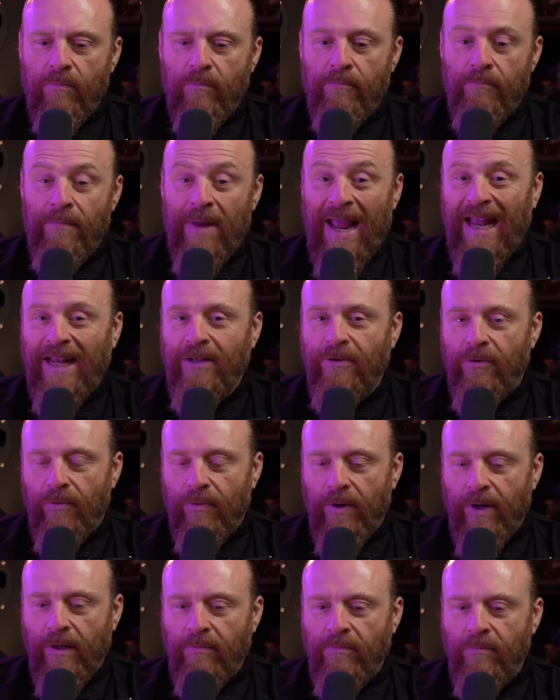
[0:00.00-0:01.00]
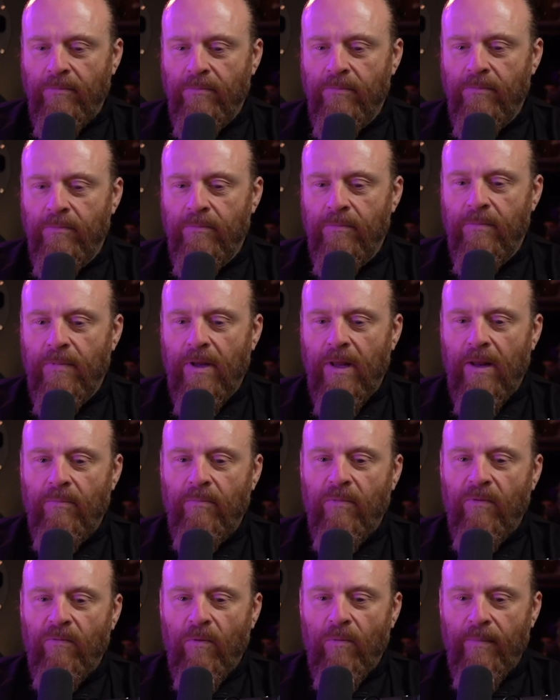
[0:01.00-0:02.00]
Mandarin
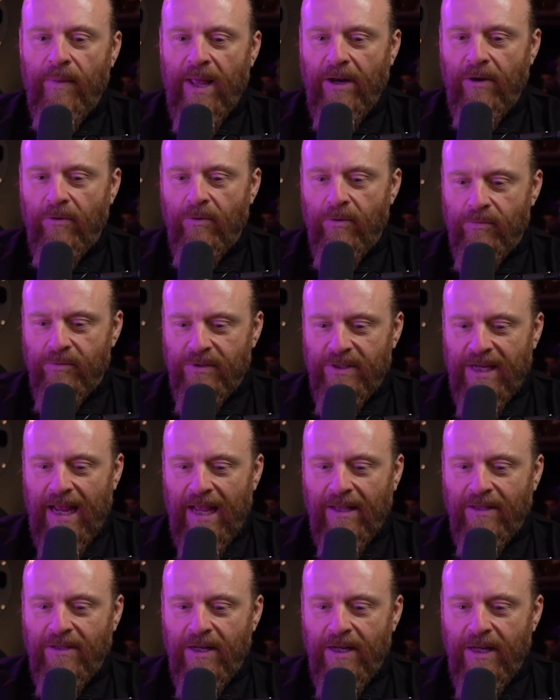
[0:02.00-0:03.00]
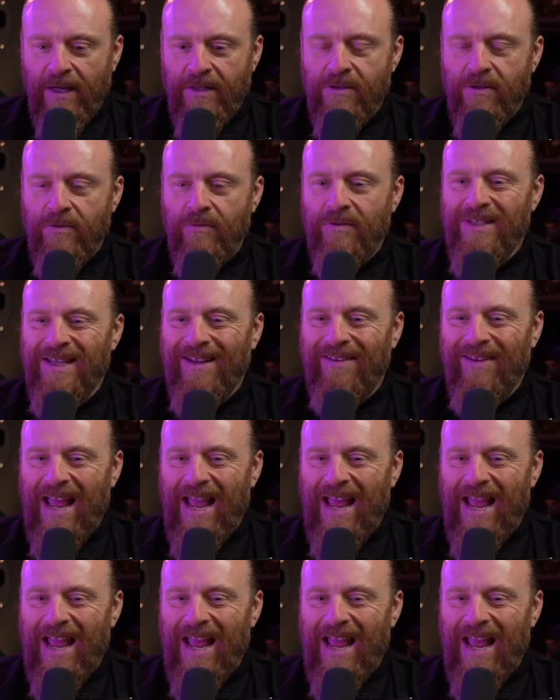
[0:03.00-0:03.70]
and before Mandarin it was Cantonese, and there was an